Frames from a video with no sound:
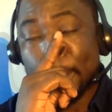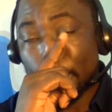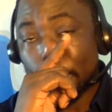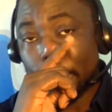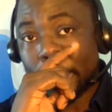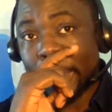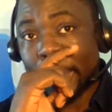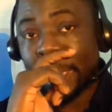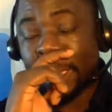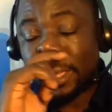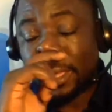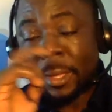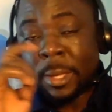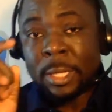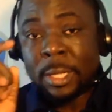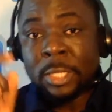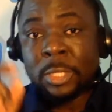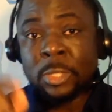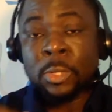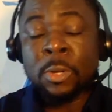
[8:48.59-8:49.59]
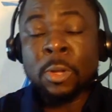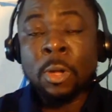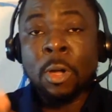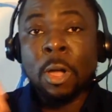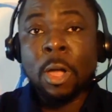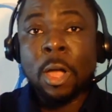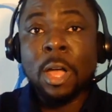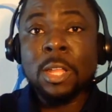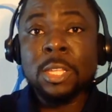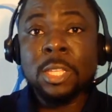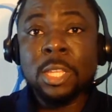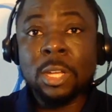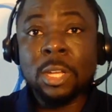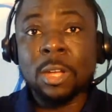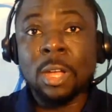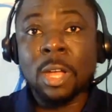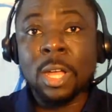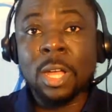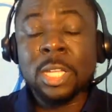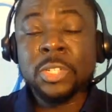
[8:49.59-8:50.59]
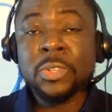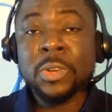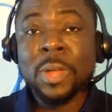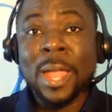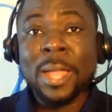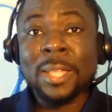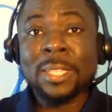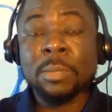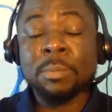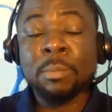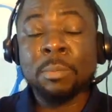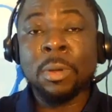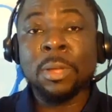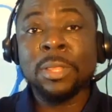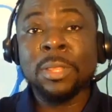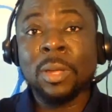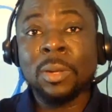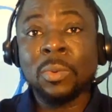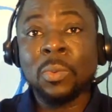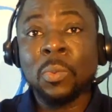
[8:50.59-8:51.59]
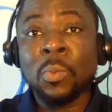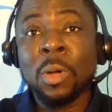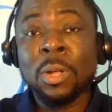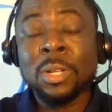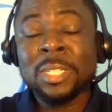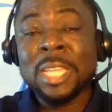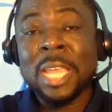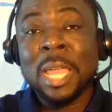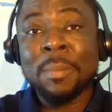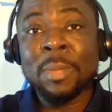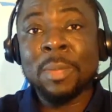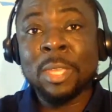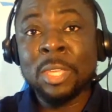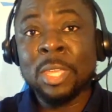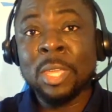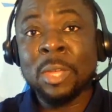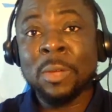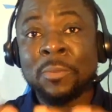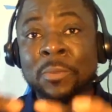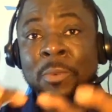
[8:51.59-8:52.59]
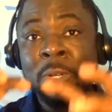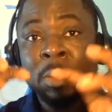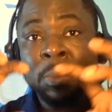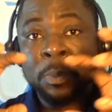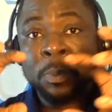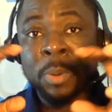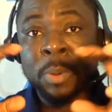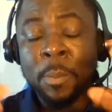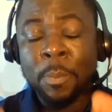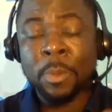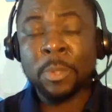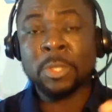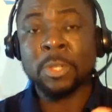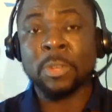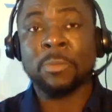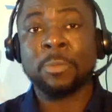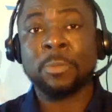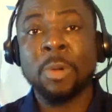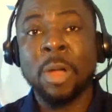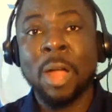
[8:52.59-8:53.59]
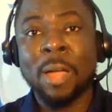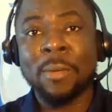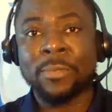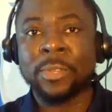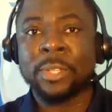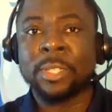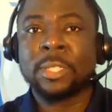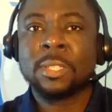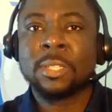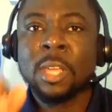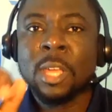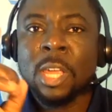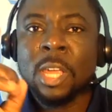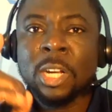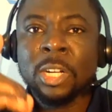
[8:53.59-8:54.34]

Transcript: Okay? to go under contract more than one time a year for the purpose of profit